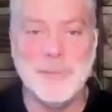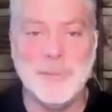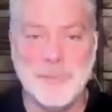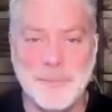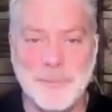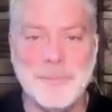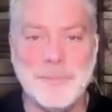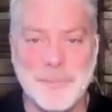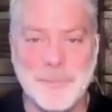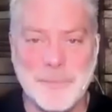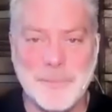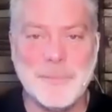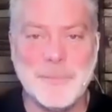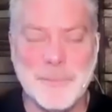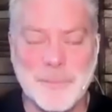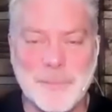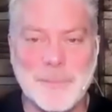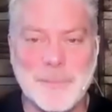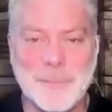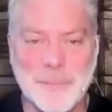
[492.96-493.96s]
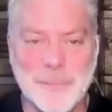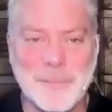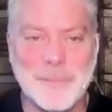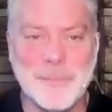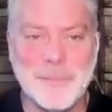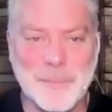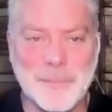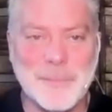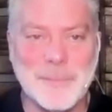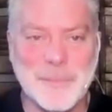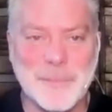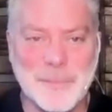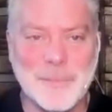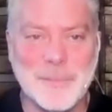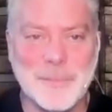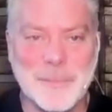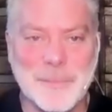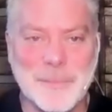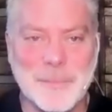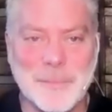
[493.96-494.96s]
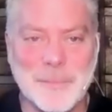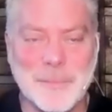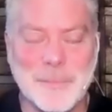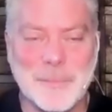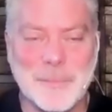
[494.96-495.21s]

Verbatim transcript: had in Christianity. And we saw in